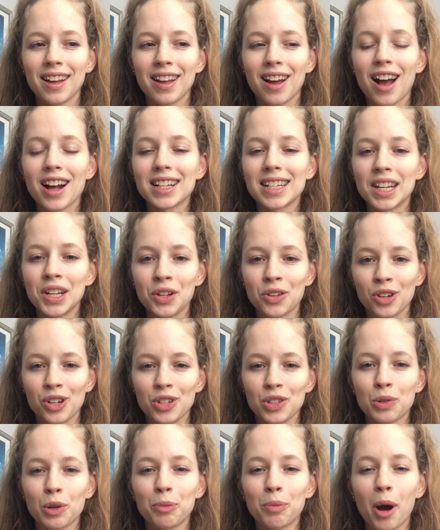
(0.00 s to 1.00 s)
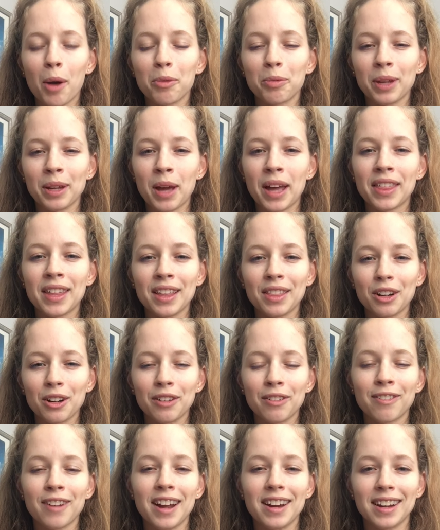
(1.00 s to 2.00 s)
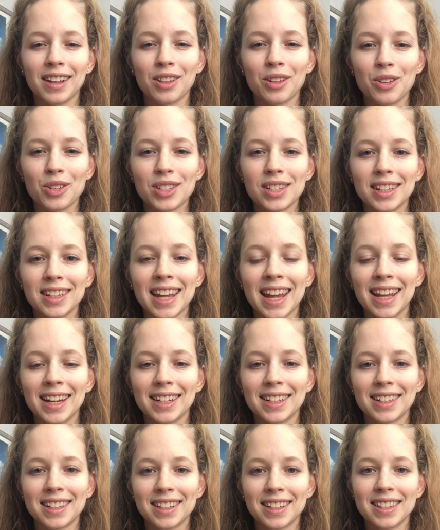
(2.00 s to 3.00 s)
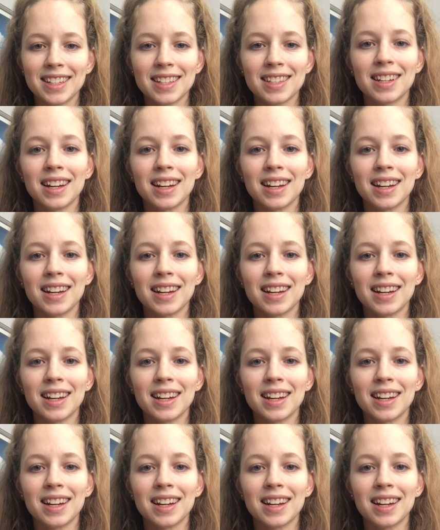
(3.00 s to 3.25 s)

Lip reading: Octahedrons are probably, I think they're finding those in Canada these